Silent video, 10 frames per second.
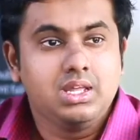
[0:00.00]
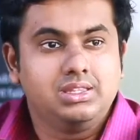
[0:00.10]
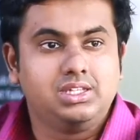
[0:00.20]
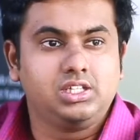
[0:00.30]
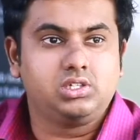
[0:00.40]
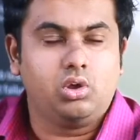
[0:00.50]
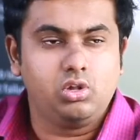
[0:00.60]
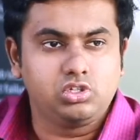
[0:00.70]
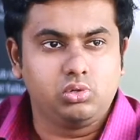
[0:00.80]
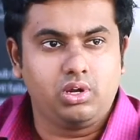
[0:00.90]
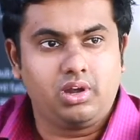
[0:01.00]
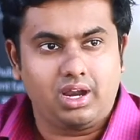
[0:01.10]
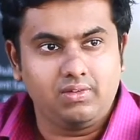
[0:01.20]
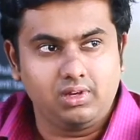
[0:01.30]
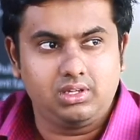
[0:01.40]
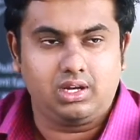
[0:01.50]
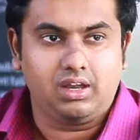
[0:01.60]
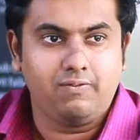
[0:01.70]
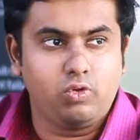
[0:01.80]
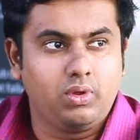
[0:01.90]
This is also a driver that
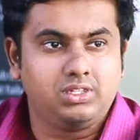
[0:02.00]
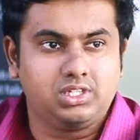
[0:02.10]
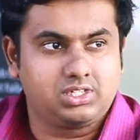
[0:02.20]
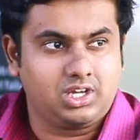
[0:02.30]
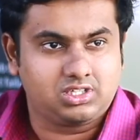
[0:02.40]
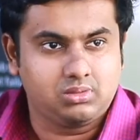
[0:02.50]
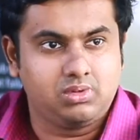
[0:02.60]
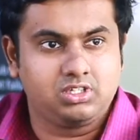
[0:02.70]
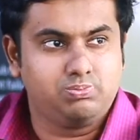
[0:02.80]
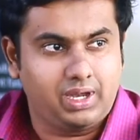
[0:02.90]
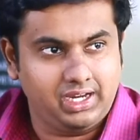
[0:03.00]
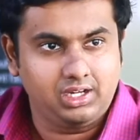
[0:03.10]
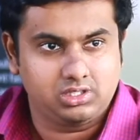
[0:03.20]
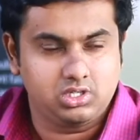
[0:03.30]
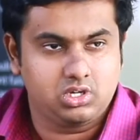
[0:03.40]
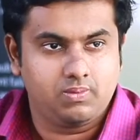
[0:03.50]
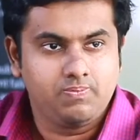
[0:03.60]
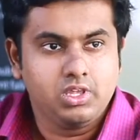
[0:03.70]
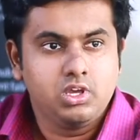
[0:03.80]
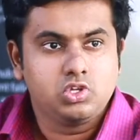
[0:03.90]
influences customers' buying decision.
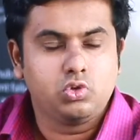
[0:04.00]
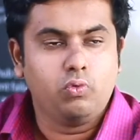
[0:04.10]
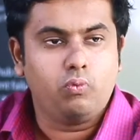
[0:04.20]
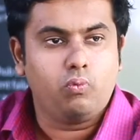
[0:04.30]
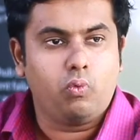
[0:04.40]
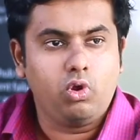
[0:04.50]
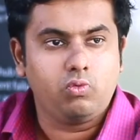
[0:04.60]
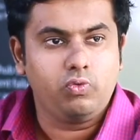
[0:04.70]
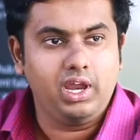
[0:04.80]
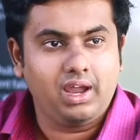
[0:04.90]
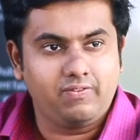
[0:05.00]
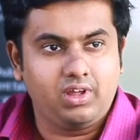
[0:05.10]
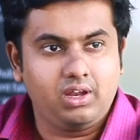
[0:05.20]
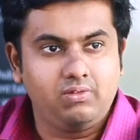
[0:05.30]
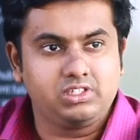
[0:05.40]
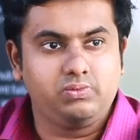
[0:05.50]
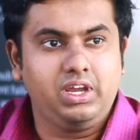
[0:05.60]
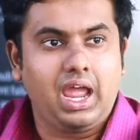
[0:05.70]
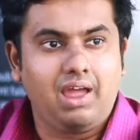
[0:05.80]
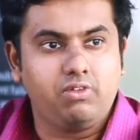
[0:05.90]
So what we have done is we
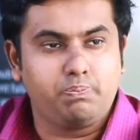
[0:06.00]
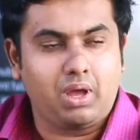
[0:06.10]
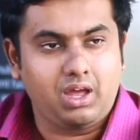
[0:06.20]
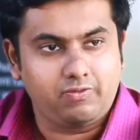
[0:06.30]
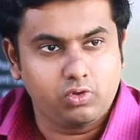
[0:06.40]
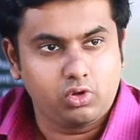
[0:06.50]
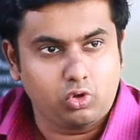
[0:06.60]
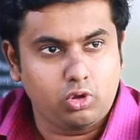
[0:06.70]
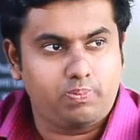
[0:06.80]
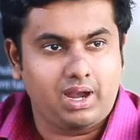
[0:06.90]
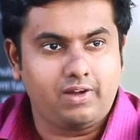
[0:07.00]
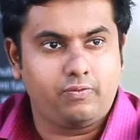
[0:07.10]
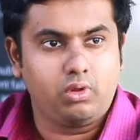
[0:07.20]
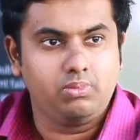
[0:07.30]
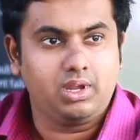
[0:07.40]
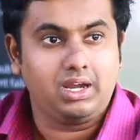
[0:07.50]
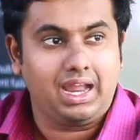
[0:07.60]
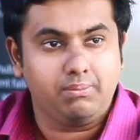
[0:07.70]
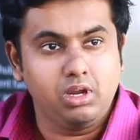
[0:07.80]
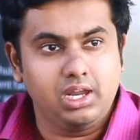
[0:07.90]
have a powerful core platform that
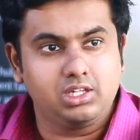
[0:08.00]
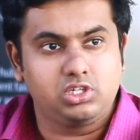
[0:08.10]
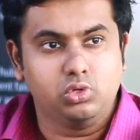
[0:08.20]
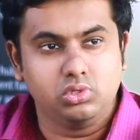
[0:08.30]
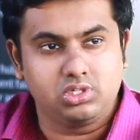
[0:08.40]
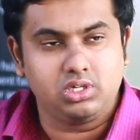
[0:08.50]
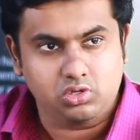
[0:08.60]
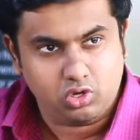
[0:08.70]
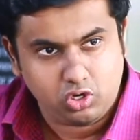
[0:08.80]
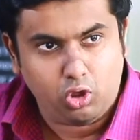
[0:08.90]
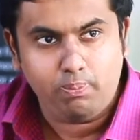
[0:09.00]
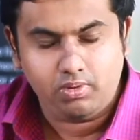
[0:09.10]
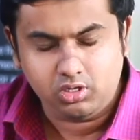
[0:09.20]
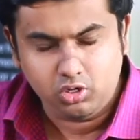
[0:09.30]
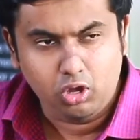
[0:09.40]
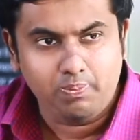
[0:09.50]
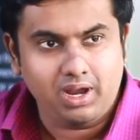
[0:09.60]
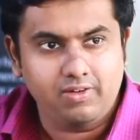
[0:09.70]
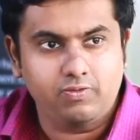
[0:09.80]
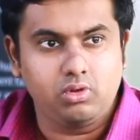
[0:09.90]
emulates users on your
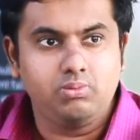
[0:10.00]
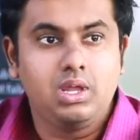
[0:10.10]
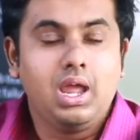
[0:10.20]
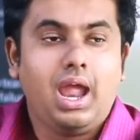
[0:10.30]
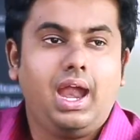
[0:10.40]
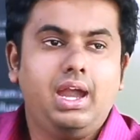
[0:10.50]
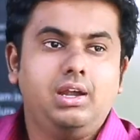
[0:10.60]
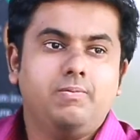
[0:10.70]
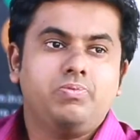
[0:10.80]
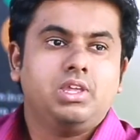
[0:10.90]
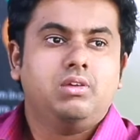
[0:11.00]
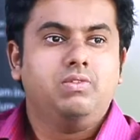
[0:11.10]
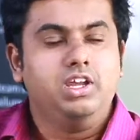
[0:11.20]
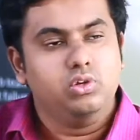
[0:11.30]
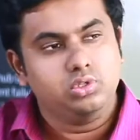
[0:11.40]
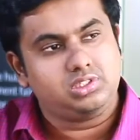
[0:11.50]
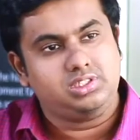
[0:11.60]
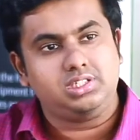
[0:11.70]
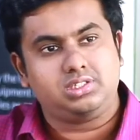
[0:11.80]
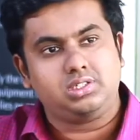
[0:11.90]
platform, and we use
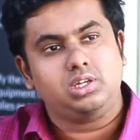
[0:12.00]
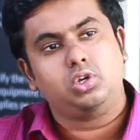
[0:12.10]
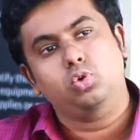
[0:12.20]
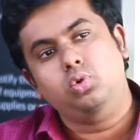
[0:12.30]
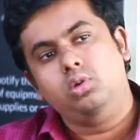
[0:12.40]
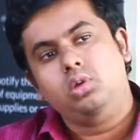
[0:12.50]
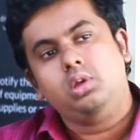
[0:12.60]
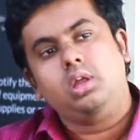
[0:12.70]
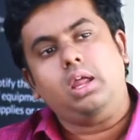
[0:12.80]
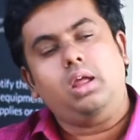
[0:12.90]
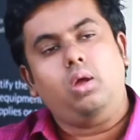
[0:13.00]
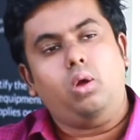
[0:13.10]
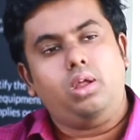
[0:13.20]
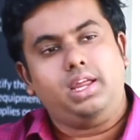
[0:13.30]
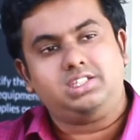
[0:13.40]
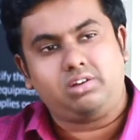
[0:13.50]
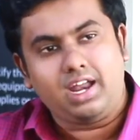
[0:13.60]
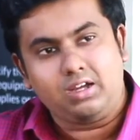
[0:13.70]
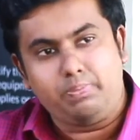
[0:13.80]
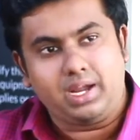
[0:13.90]
this to
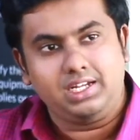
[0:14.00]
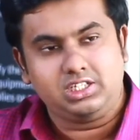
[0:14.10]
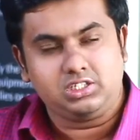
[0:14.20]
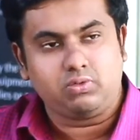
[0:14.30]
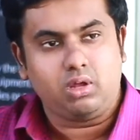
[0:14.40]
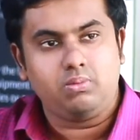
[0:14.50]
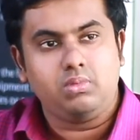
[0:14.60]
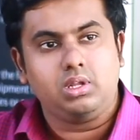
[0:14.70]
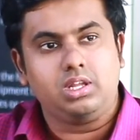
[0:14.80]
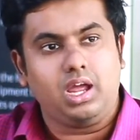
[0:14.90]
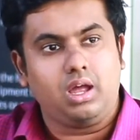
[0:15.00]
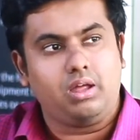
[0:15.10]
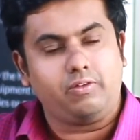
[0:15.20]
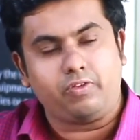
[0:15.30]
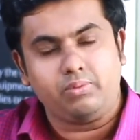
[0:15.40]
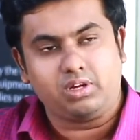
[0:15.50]
extract prices from a